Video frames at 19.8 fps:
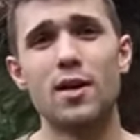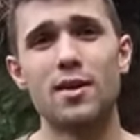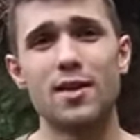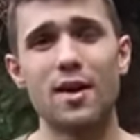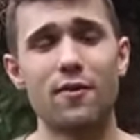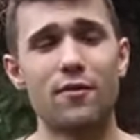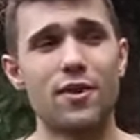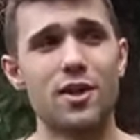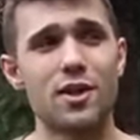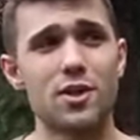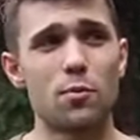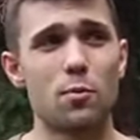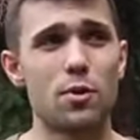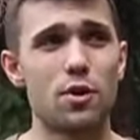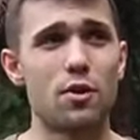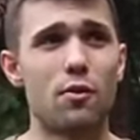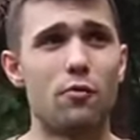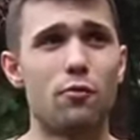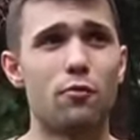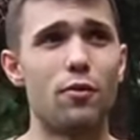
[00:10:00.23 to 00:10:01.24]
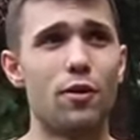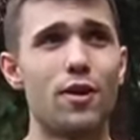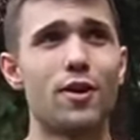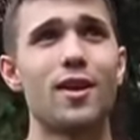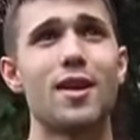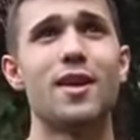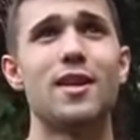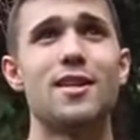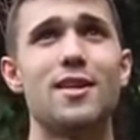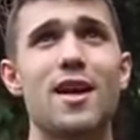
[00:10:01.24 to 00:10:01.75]
definition when you're
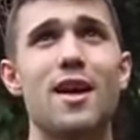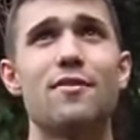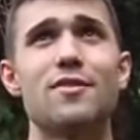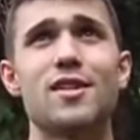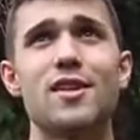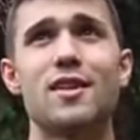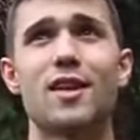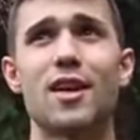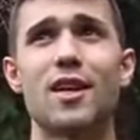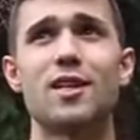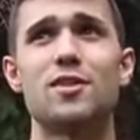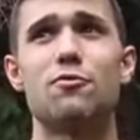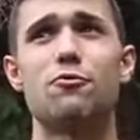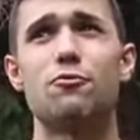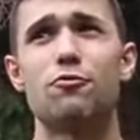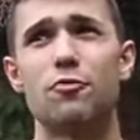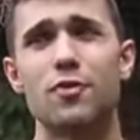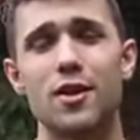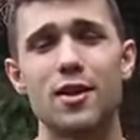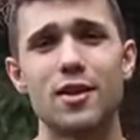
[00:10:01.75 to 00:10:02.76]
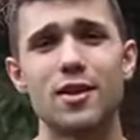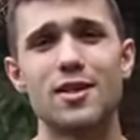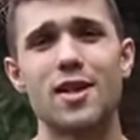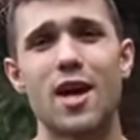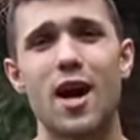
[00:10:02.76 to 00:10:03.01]
really in a deficit. Like, it's really